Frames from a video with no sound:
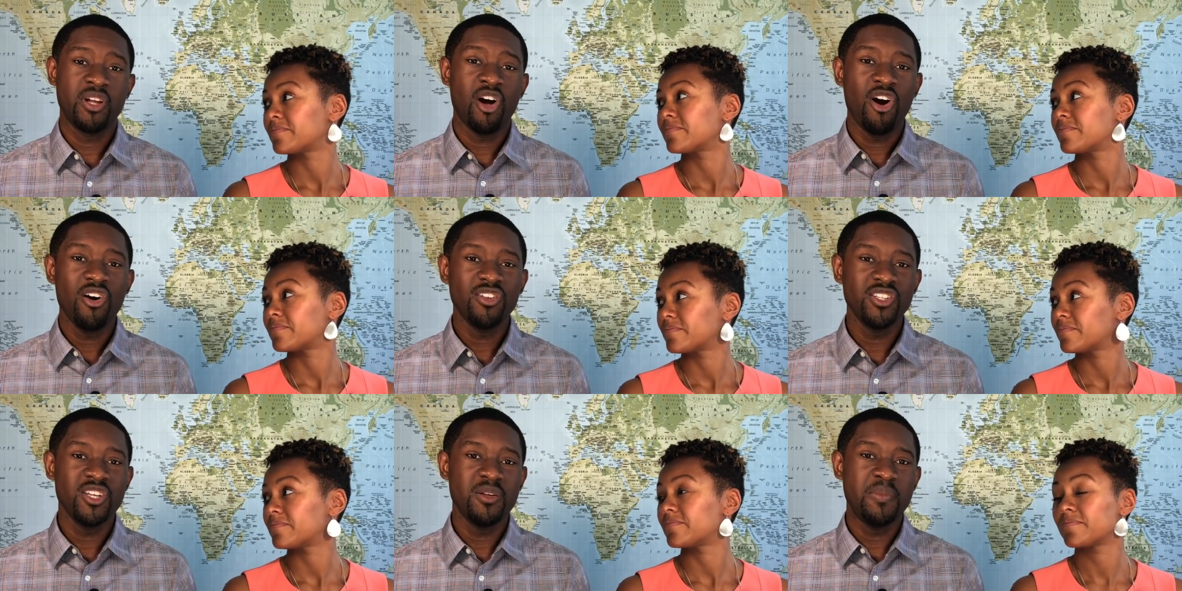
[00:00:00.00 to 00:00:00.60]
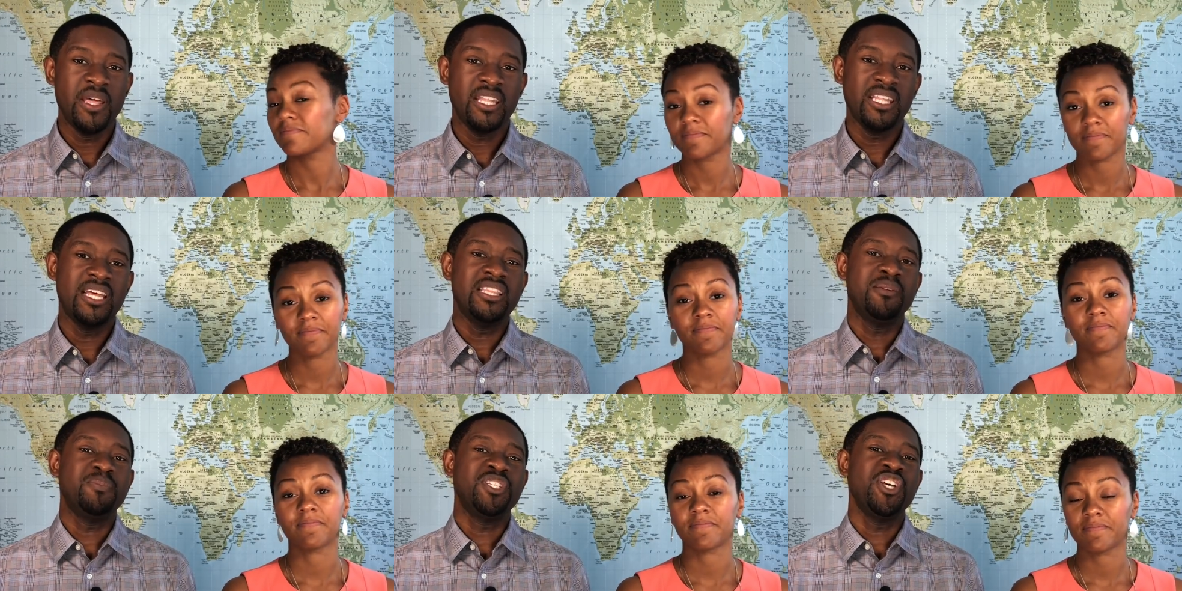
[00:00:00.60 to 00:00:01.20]
Speaker 1: Call them and
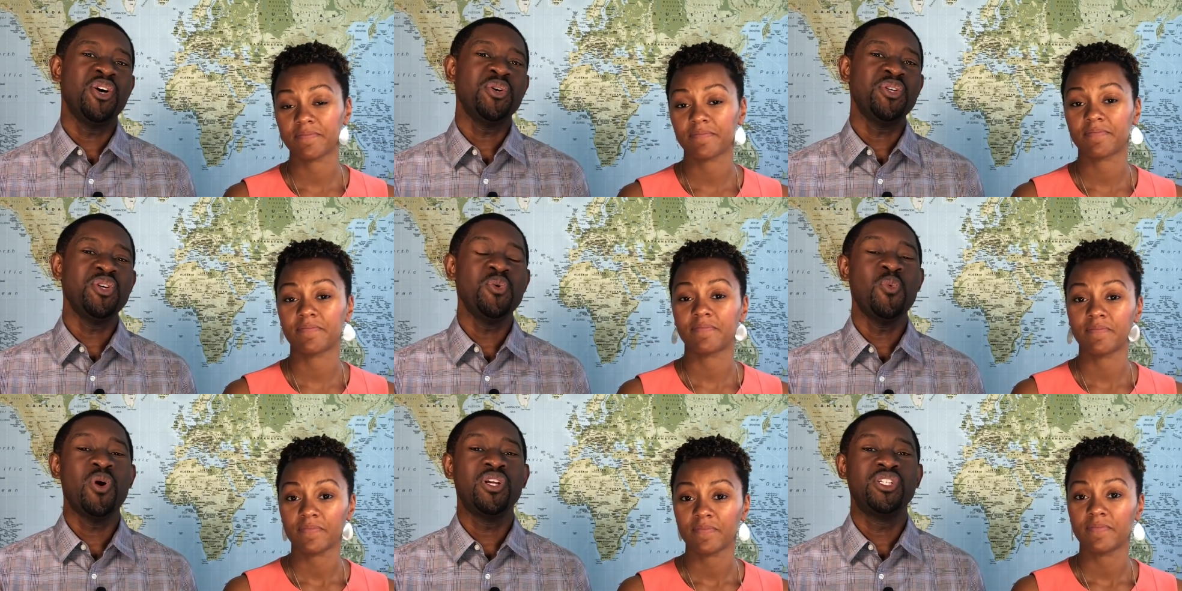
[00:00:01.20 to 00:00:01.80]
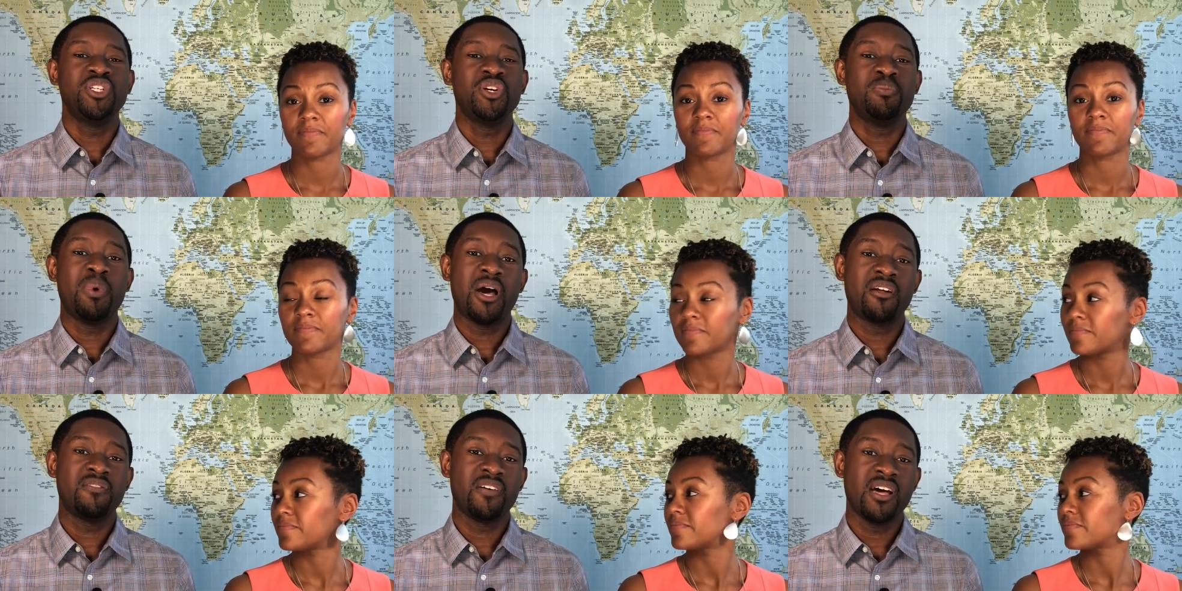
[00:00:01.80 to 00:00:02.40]
let them tell you what your
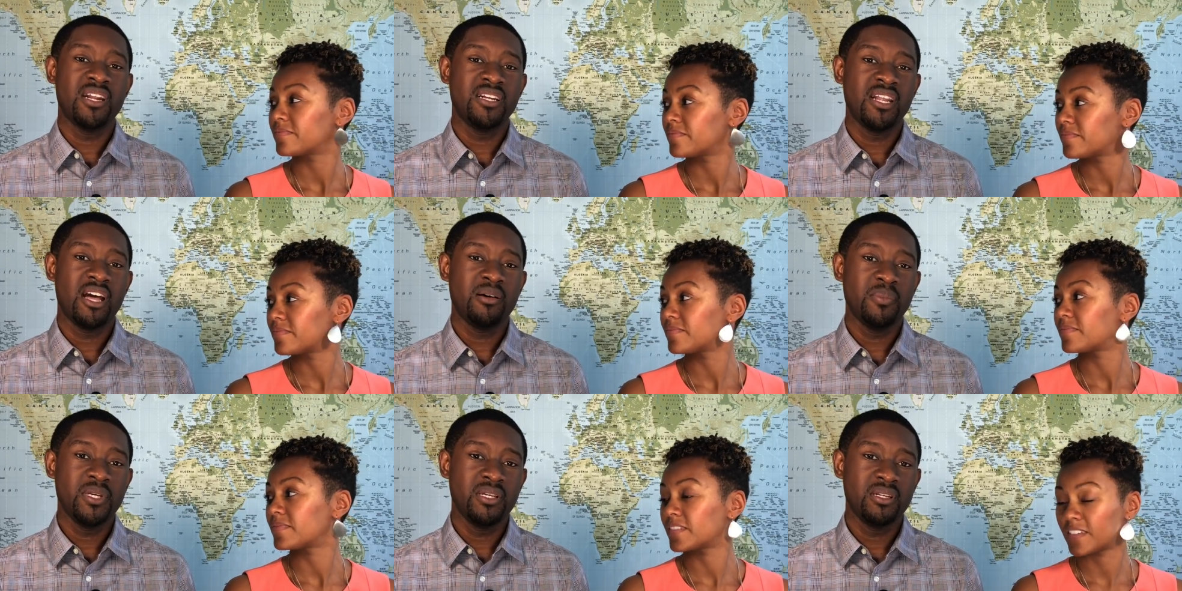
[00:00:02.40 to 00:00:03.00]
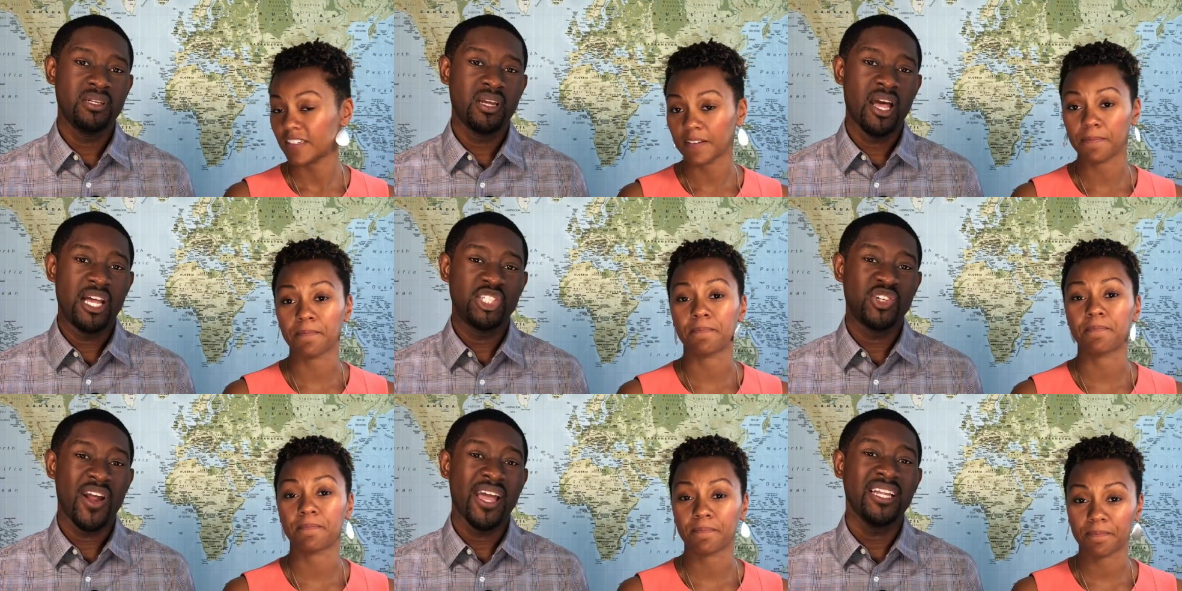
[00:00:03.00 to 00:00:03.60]
modified endowment
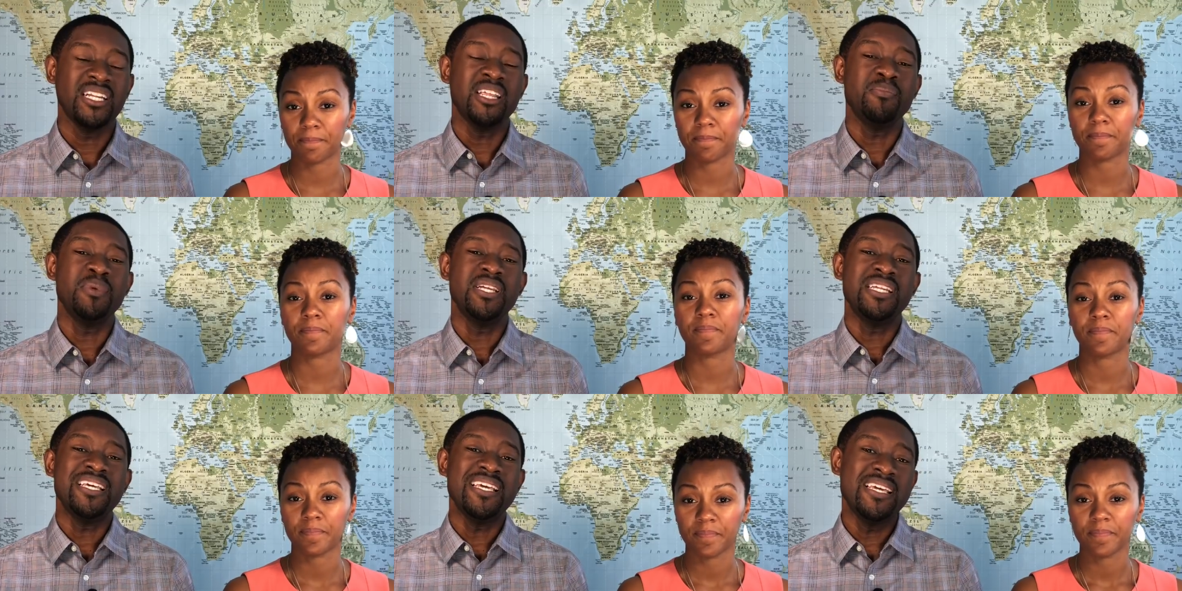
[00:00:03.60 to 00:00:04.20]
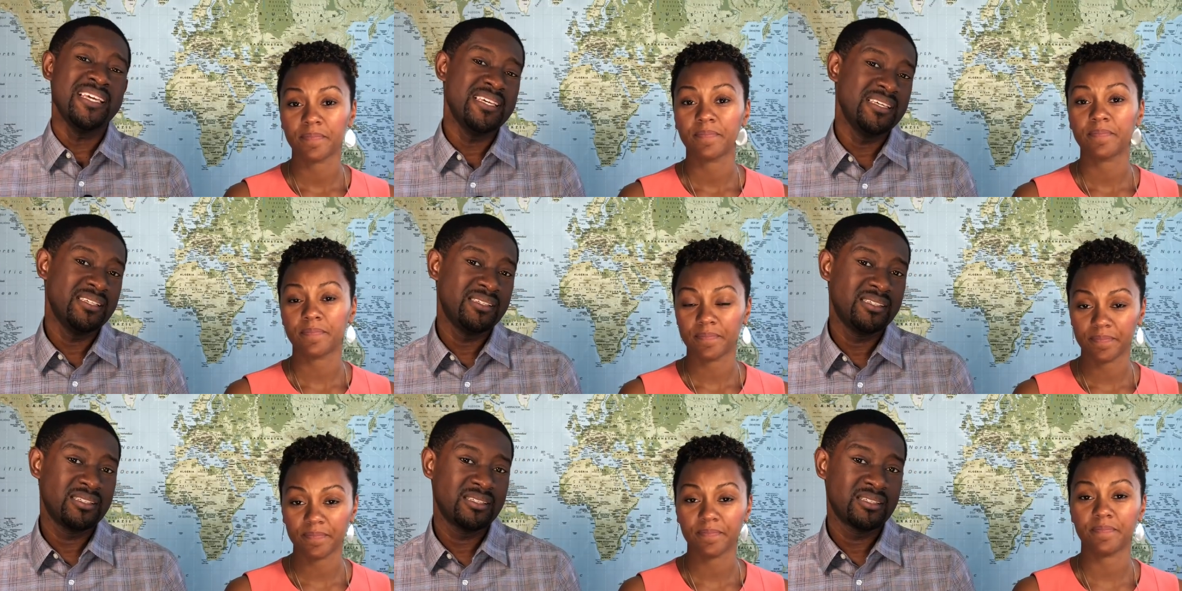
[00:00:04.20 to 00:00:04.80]
contract mm-hmm. limit
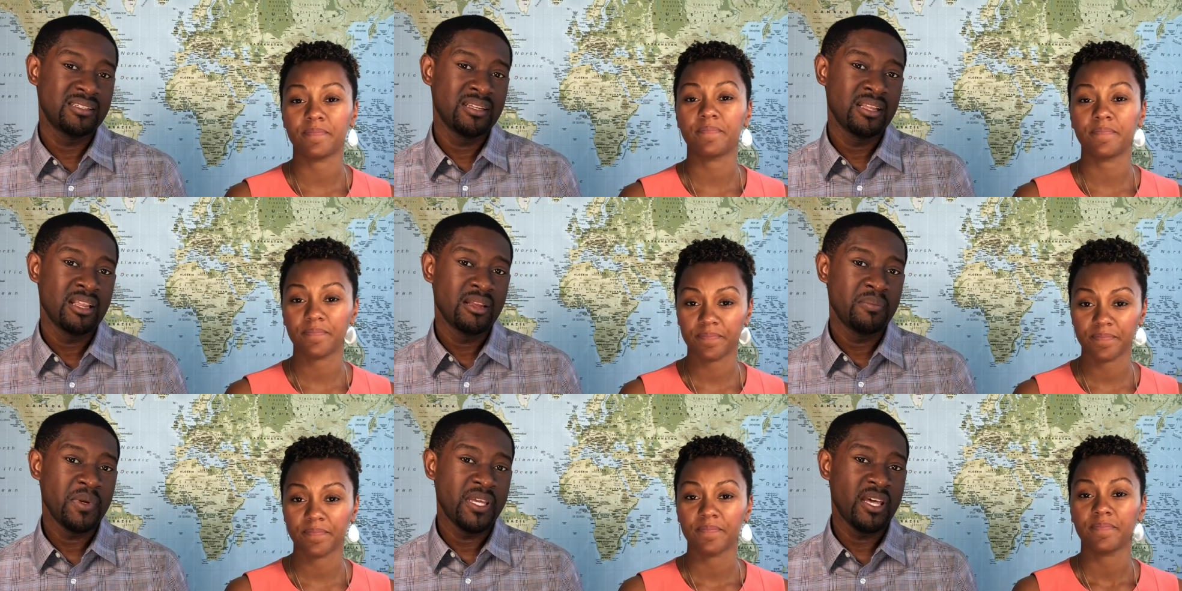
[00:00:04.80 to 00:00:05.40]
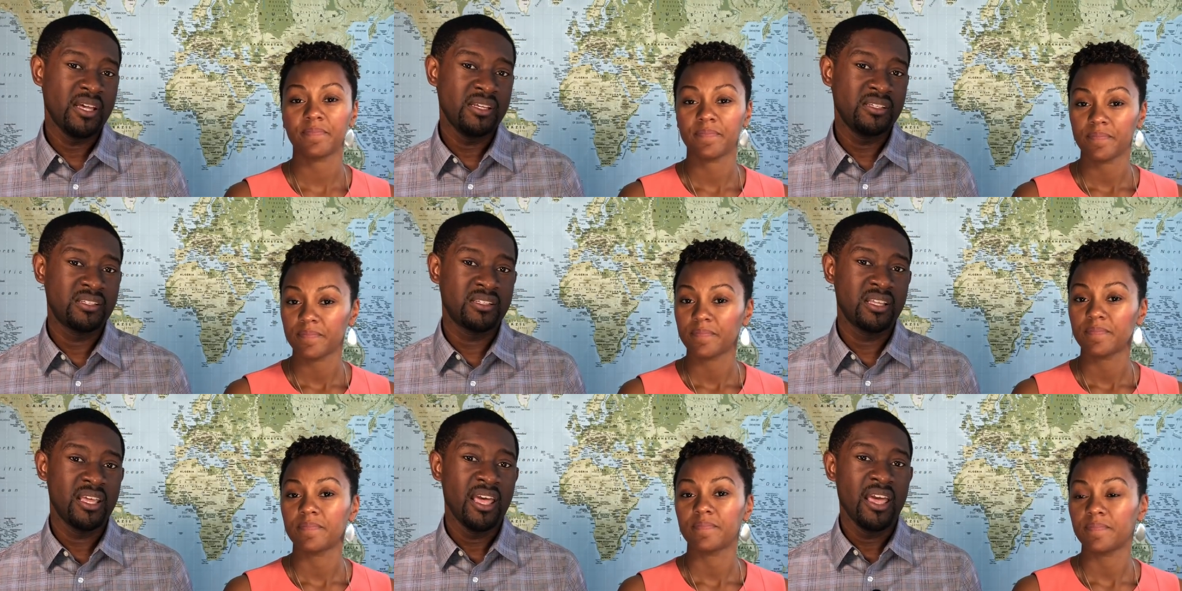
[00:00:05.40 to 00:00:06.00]
is. Mm-hmm.
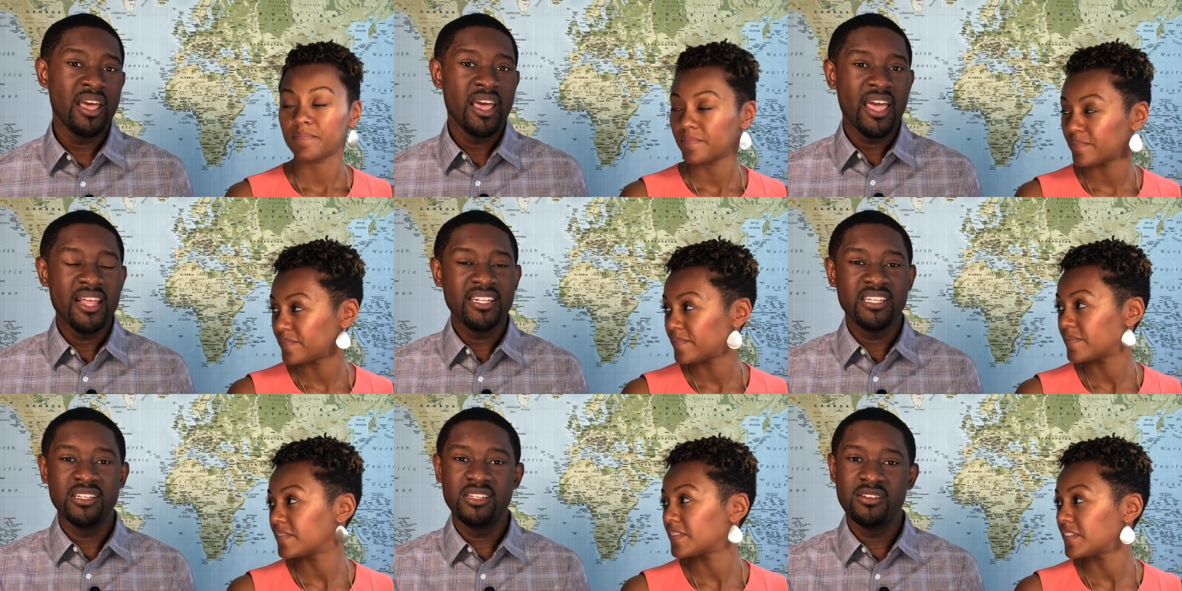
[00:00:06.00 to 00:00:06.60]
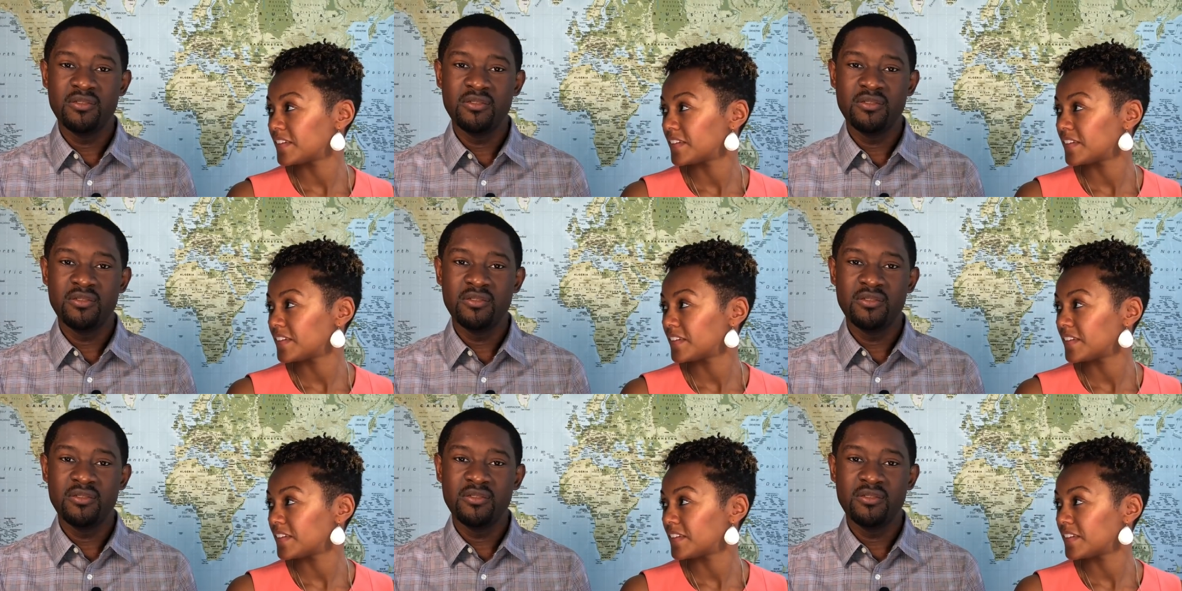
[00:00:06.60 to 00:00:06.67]
Because it,